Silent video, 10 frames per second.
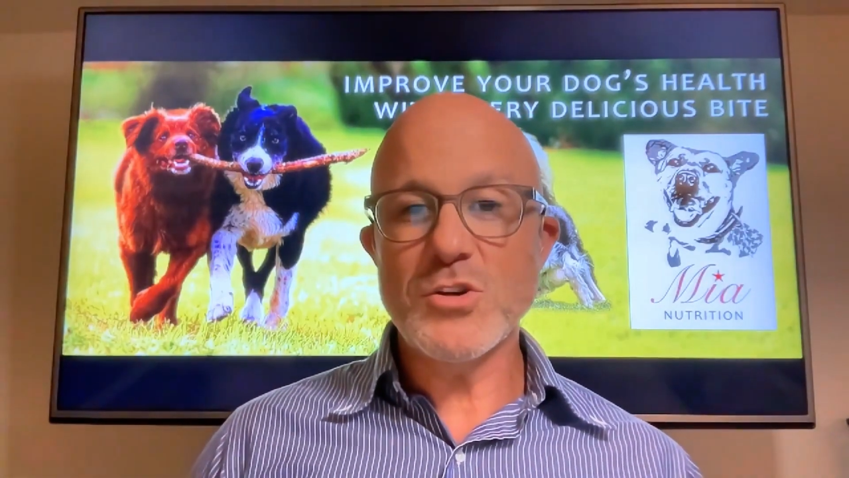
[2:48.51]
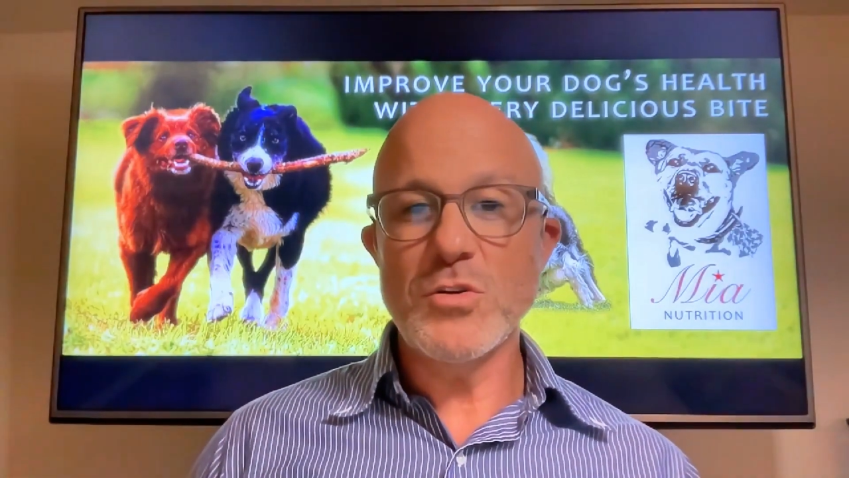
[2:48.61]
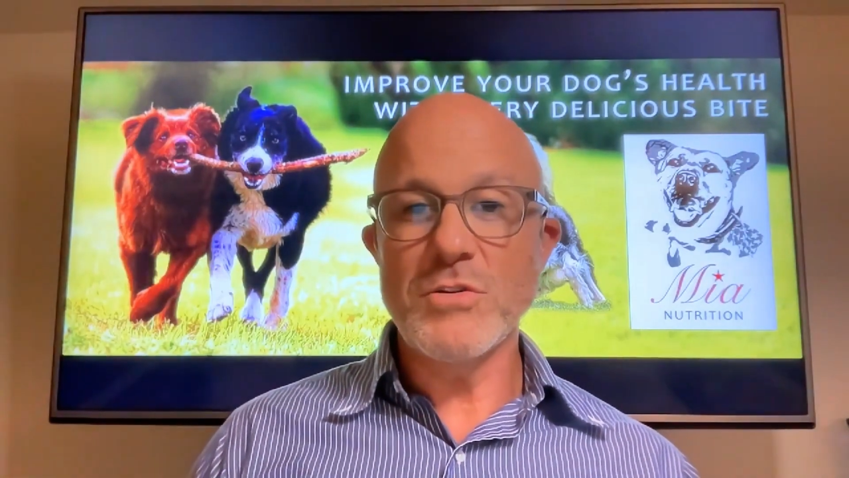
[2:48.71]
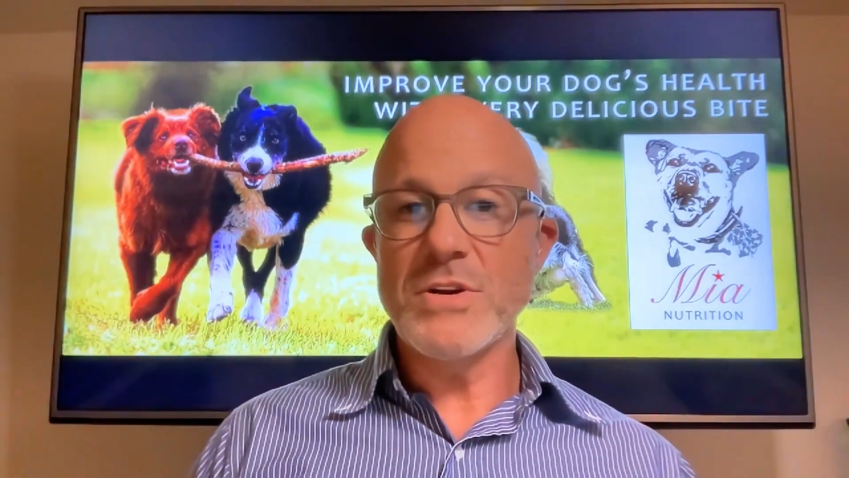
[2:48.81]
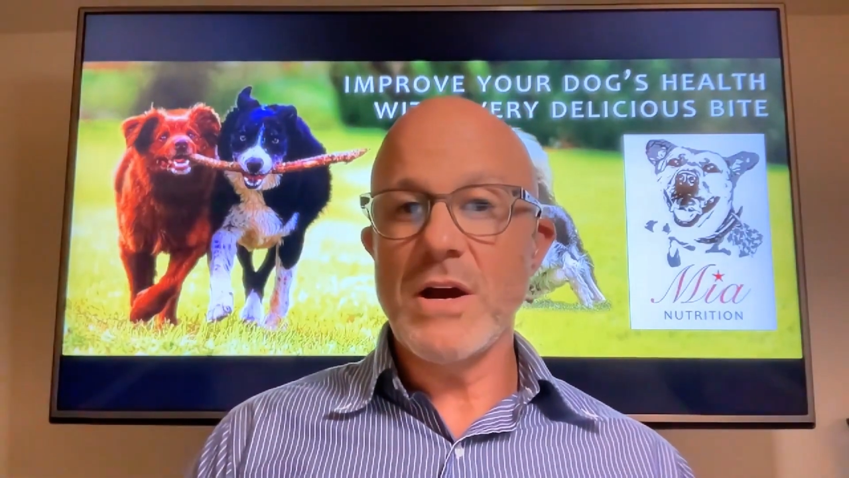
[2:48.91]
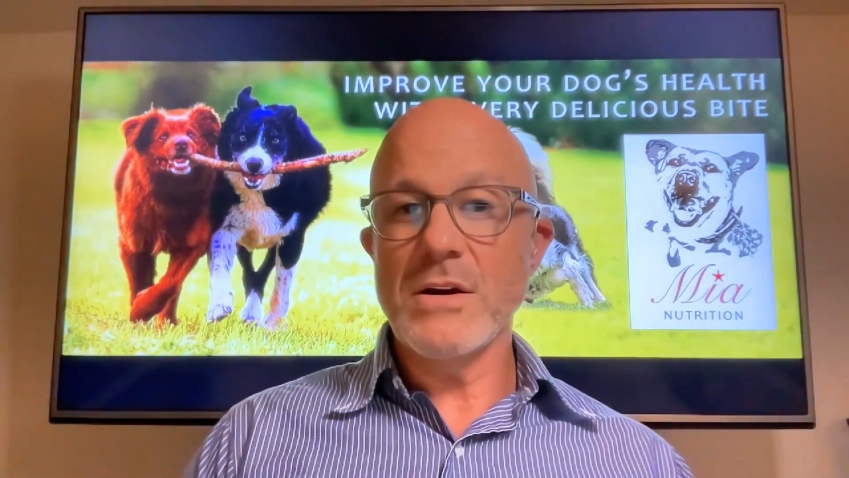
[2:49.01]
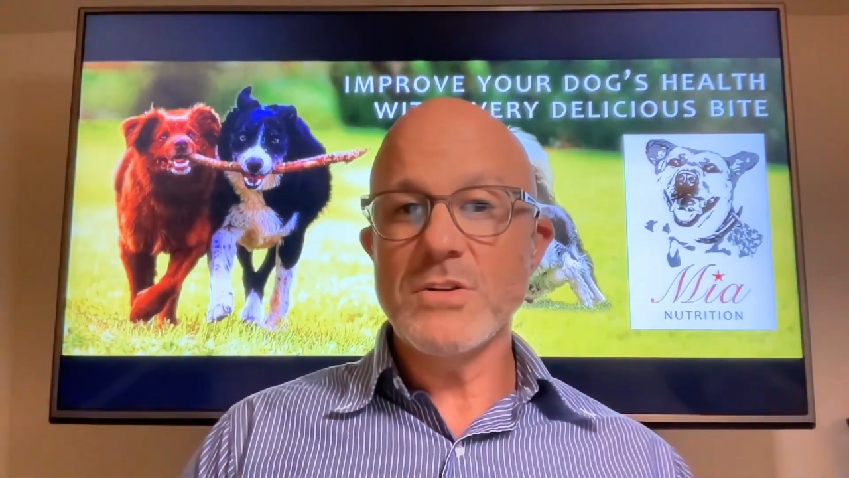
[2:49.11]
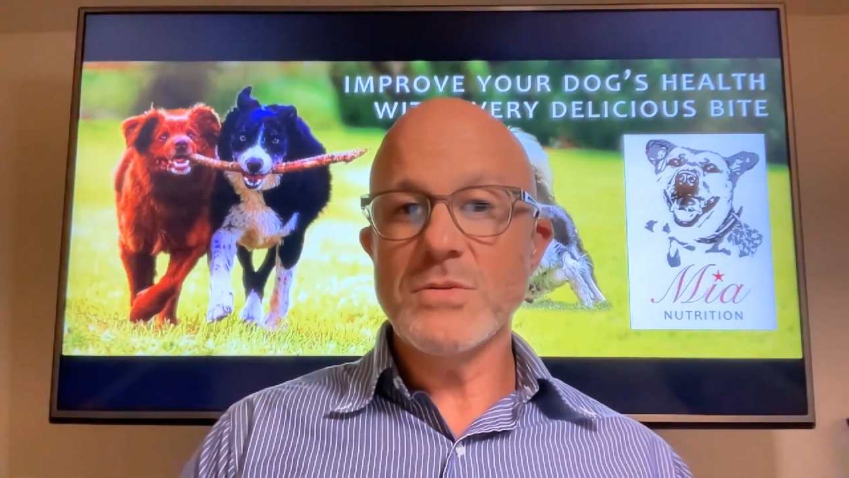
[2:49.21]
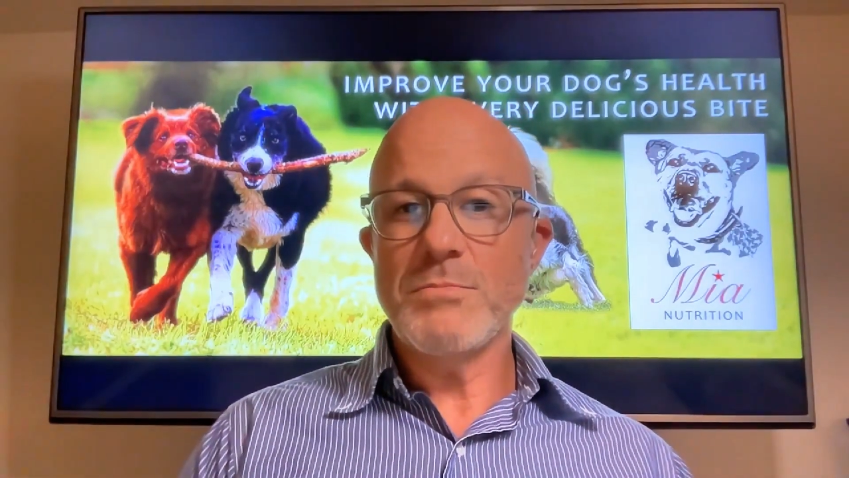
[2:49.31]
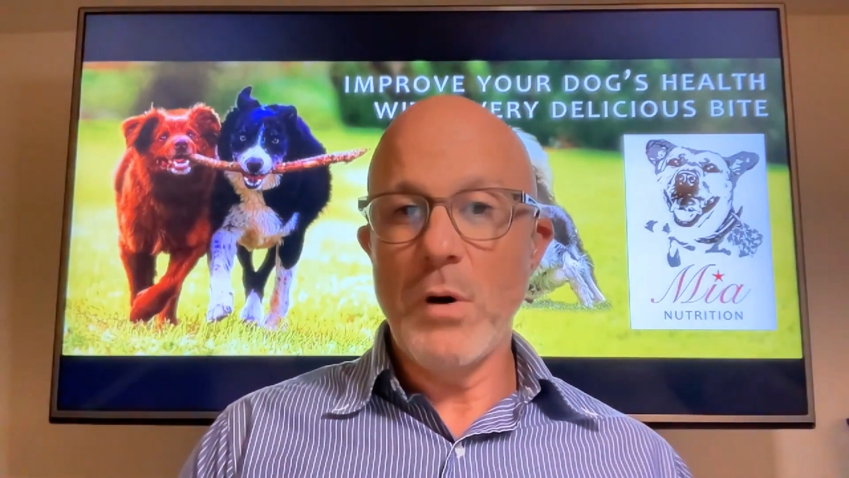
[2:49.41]
to your
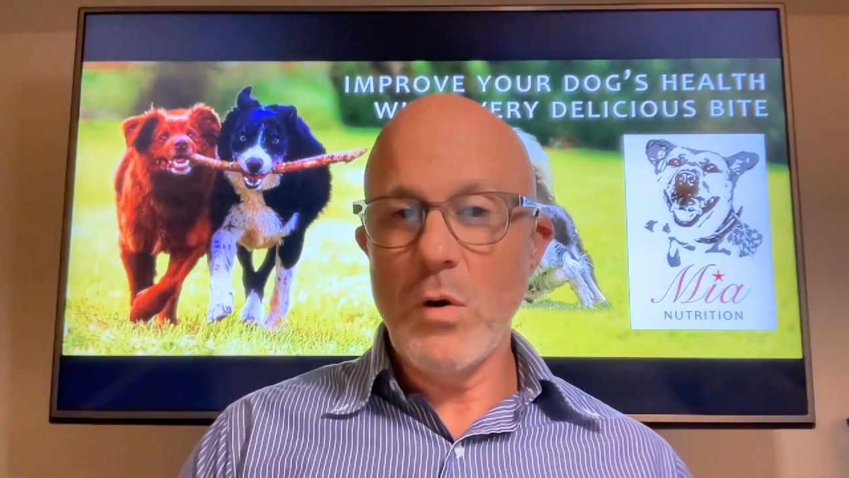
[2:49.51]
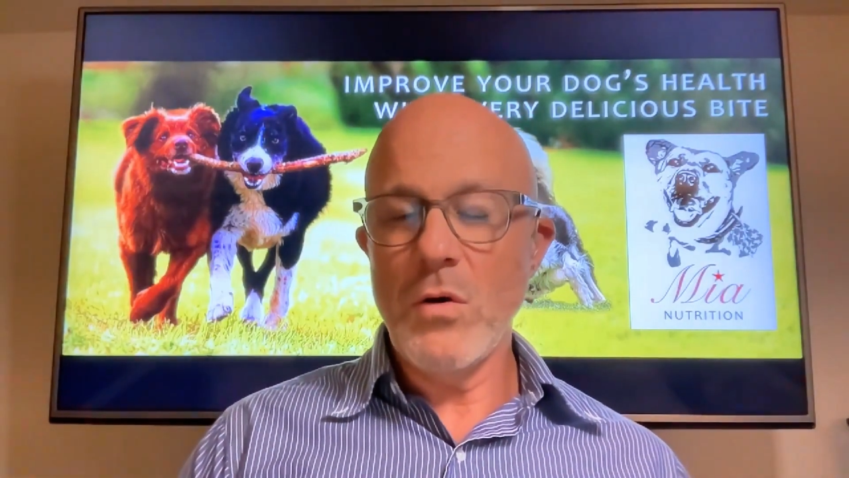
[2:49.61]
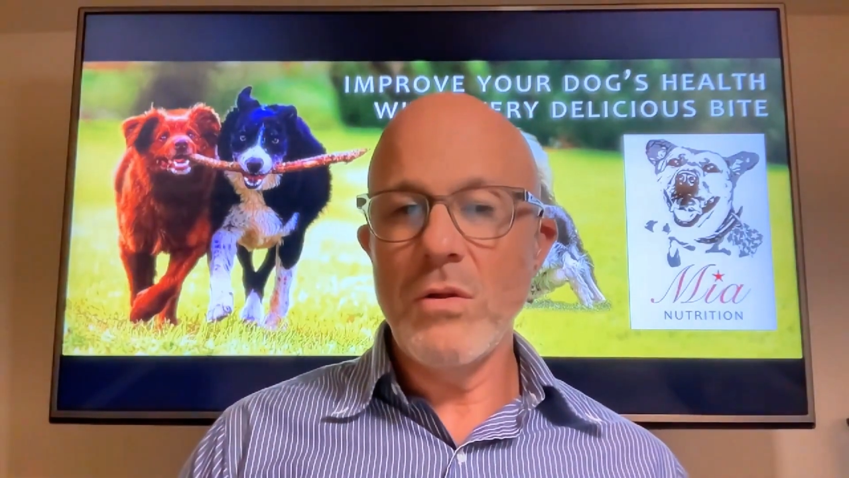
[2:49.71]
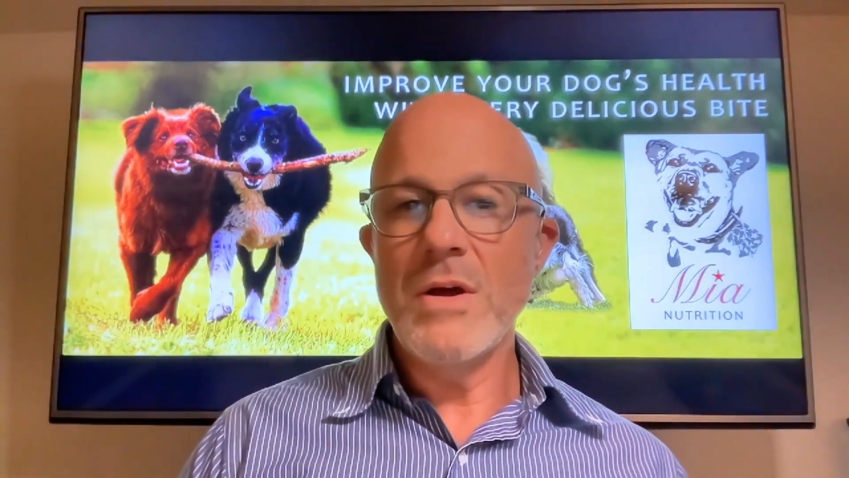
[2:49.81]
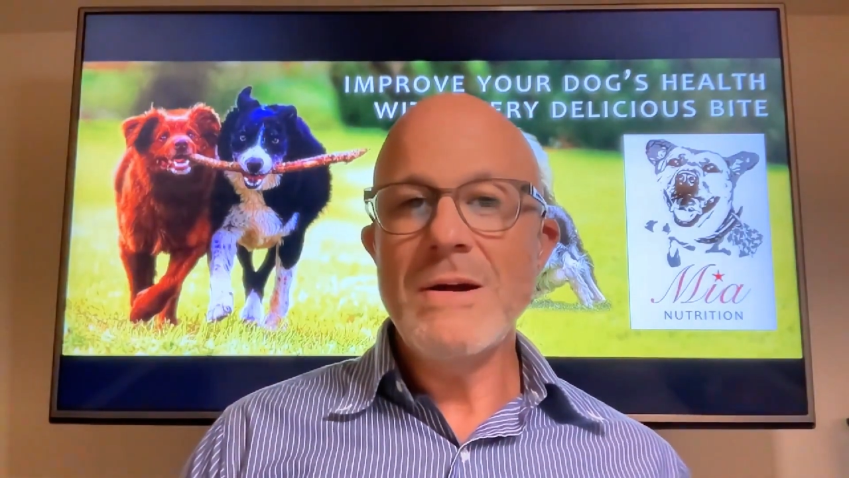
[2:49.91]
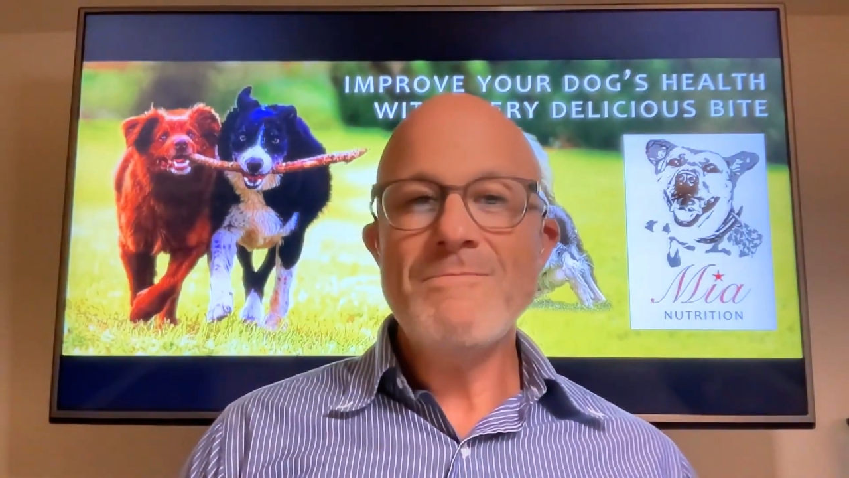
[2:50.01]
dog's bowl,